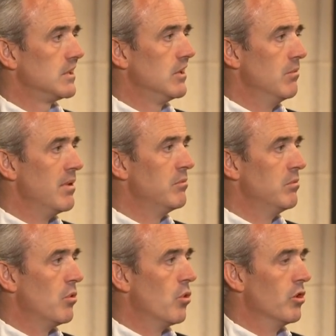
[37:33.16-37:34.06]
can
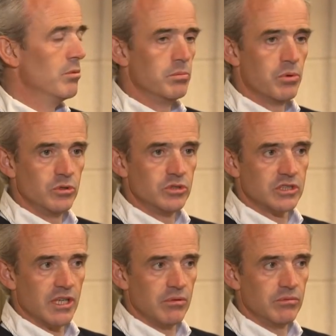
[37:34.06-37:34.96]
remember more about
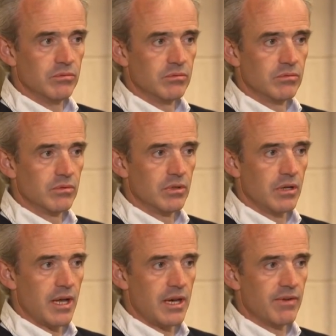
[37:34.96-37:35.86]
Punchestown,
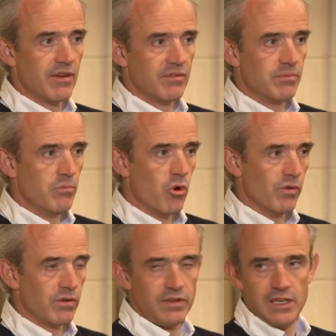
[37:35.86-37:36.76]
and I've had more
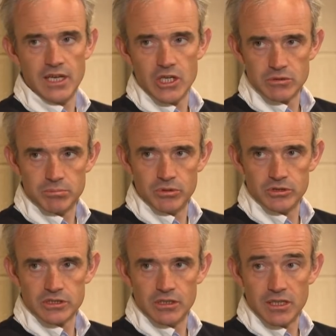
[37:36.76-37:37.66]
of an affiliation with
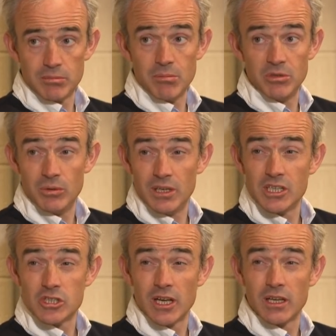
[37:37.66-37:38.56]
Punchestown than I probably do
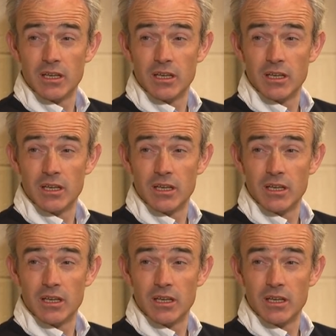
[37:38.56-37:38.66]
any track.